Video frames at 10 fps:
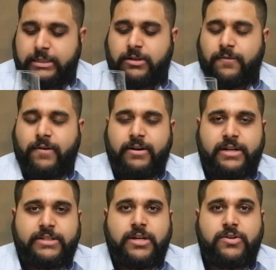Got a very
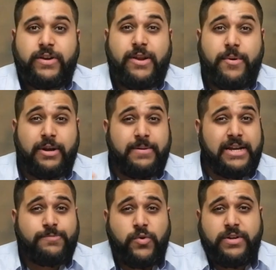nice nose. So anyway, we're going to
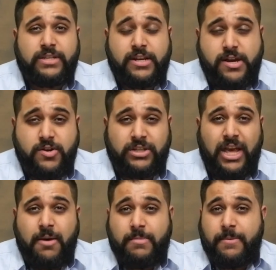next move into the nose.
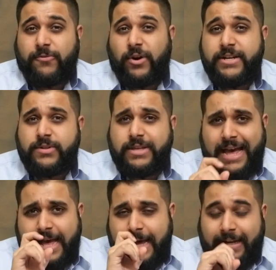But before I do
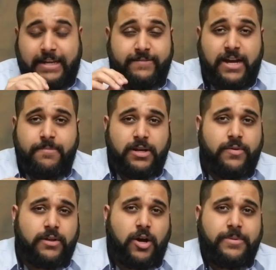that, leave down
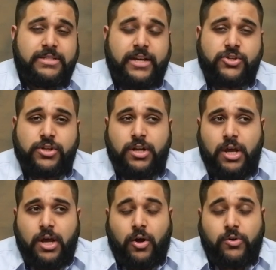below in the comment section
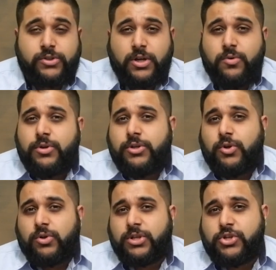also
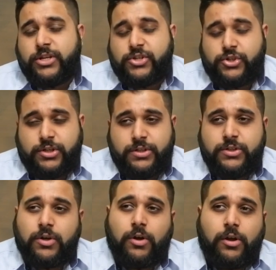your
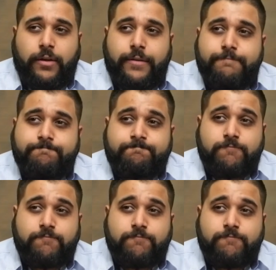suggestions on